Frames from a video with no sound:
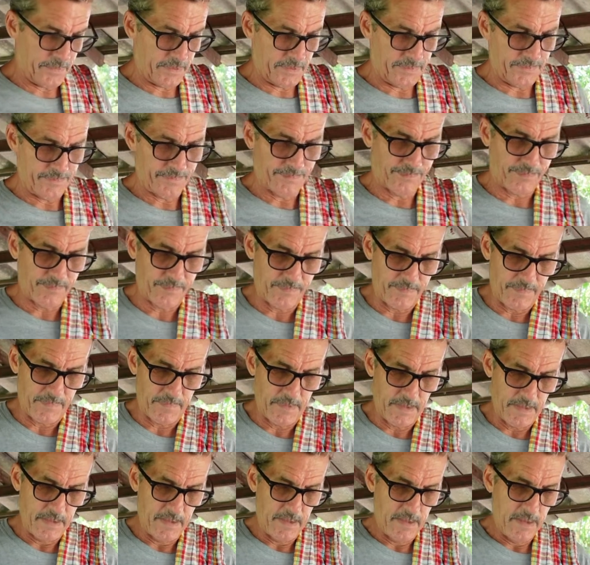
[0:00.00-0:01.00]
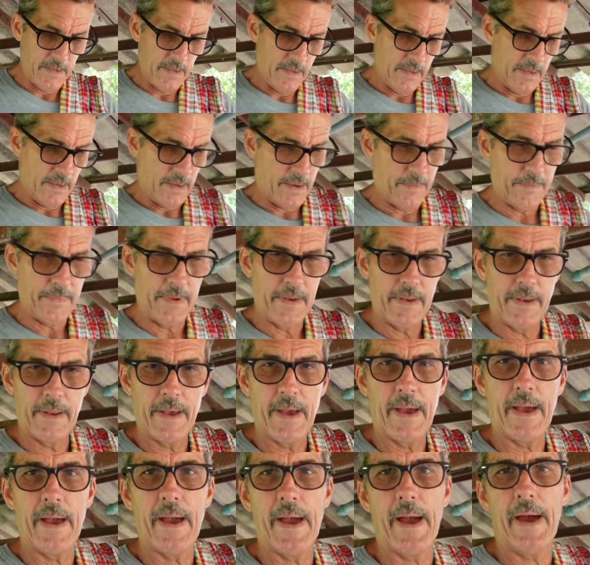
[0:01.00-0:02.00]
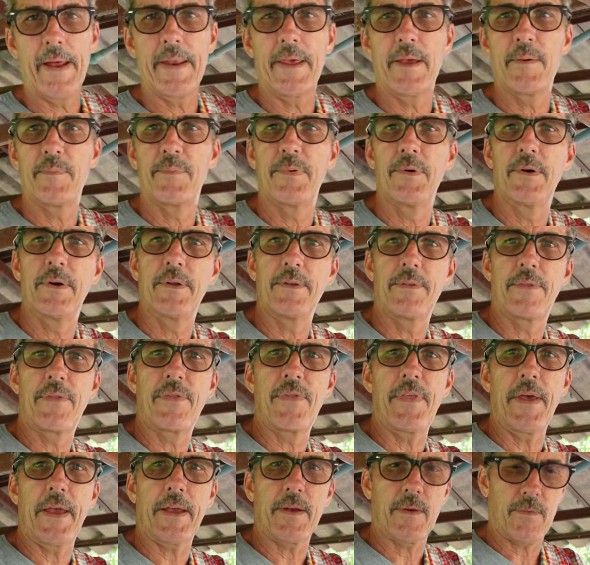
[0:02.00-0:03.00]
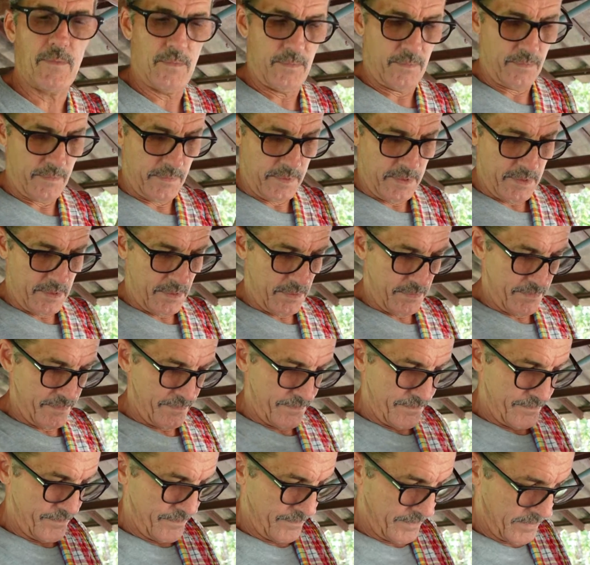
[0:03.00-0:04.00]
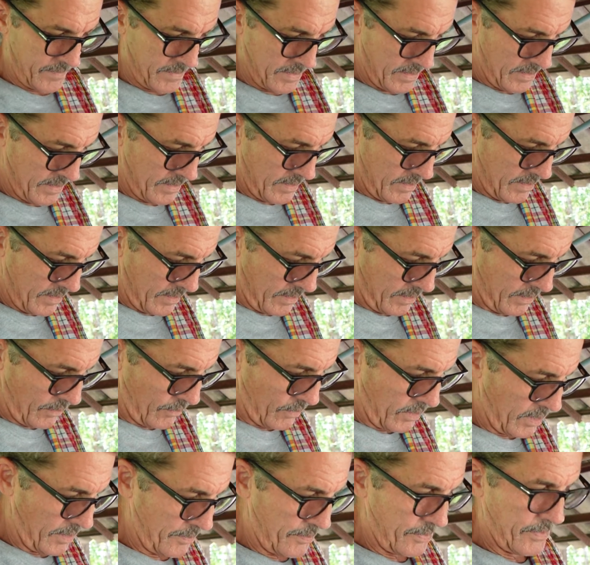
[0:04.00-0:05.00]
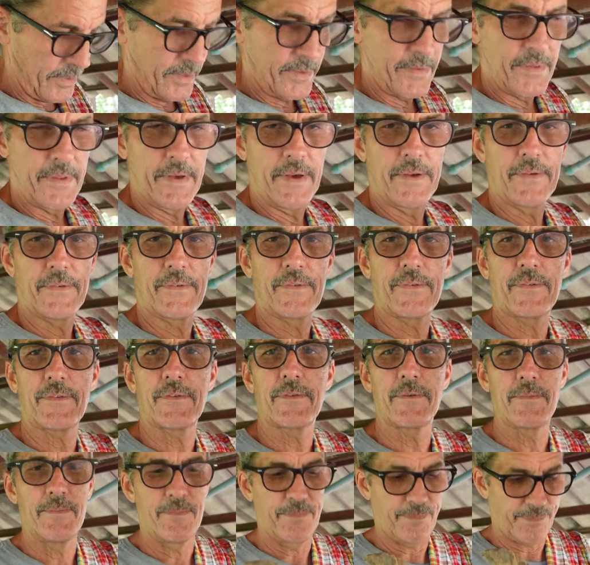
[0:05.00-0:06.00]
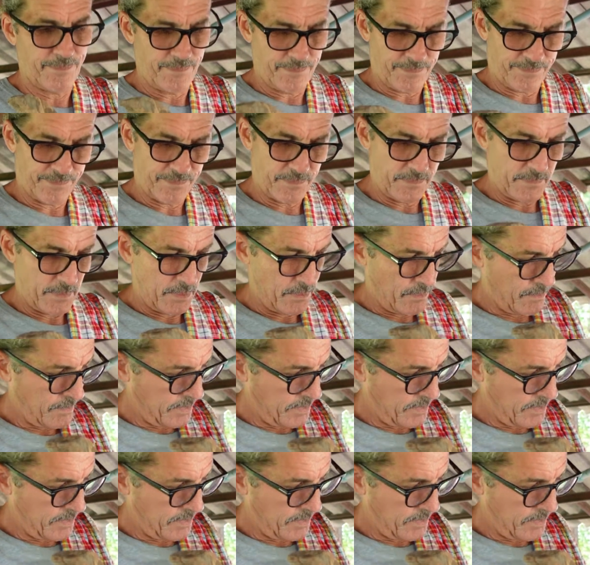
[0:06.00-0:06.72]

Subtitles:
but I mean, how do you put thick, I don't want to put this, or